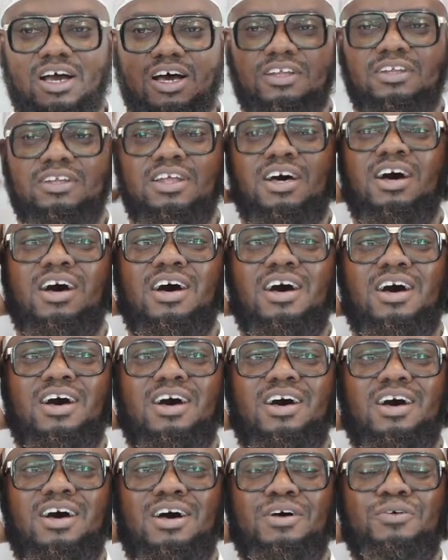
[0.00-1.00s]

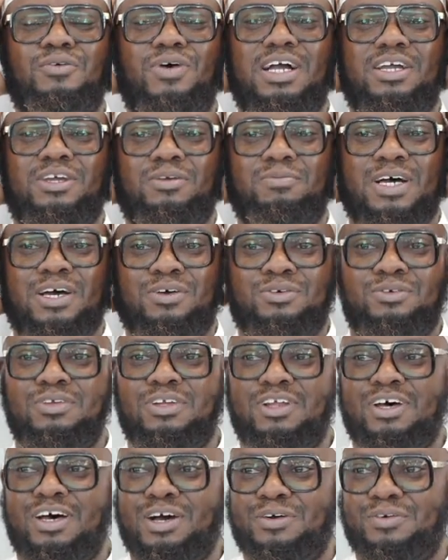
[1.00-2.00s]
Allahu Akbar,
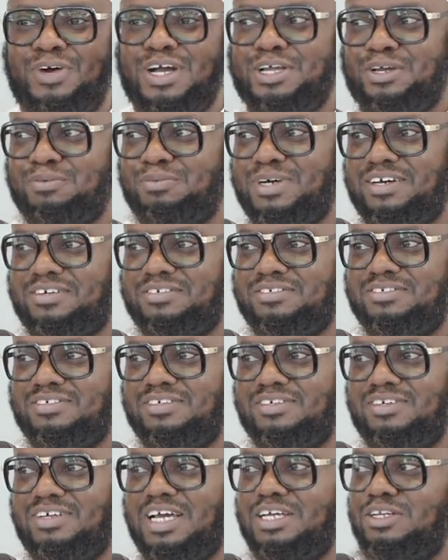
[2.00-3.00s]
Allahu
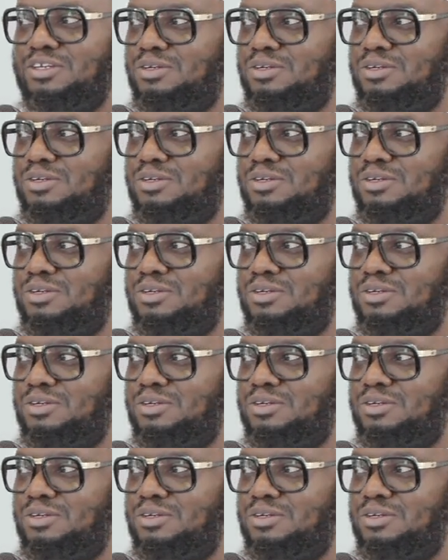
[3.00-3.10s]
Akbar.